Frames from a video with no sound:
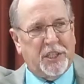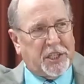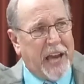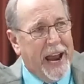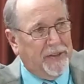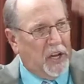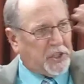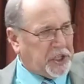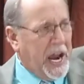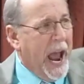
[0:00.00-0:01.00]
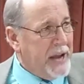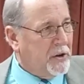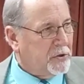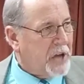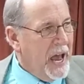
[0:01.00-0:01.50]
and setting the
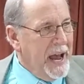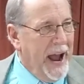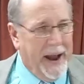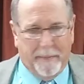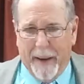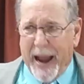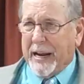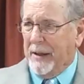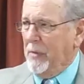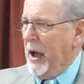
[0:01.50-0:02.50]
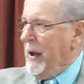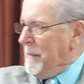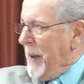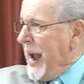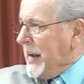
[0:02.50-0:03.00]
standards and making the
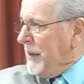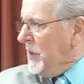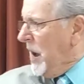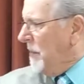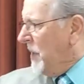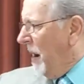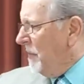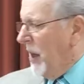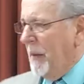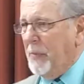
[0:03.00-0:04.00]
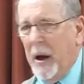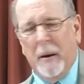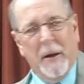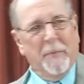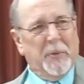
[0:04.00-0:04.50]
making the the the
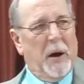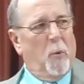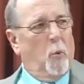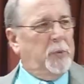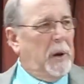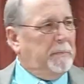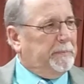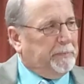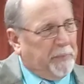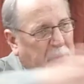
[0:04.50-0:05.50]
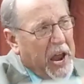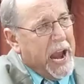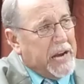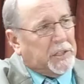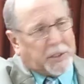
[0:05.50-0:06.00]
the, the, the
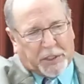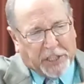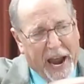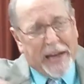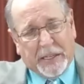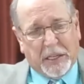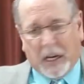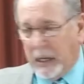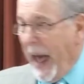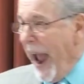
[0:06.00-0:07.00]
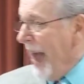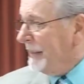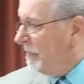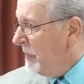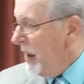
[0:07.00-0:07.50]
things set and
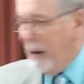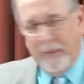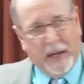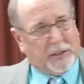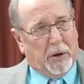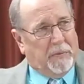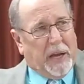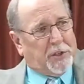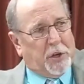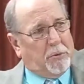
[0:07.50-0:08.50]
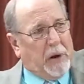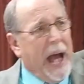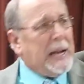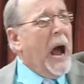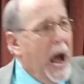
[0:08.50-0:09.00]
clad that you, that you
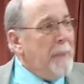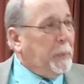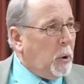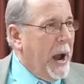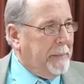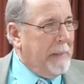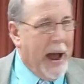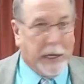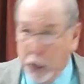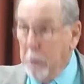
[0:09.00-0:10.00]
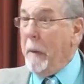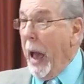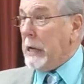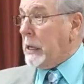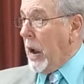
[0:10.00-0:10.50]
got to operate by. You
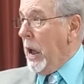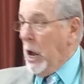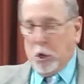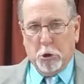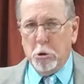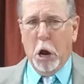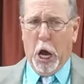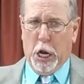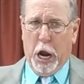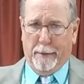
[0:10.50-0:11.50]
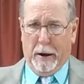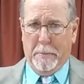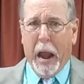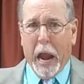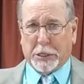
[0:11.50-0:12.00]
better you better have a
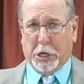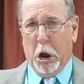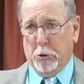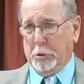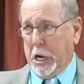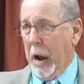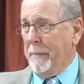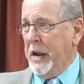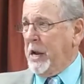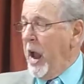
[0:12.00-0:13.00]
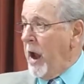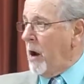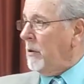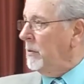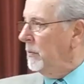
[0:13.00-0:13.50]
mask on to come in
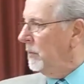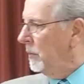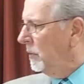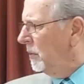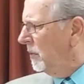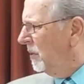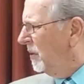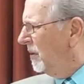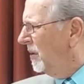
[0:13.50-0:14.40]
here. Mm-hmm.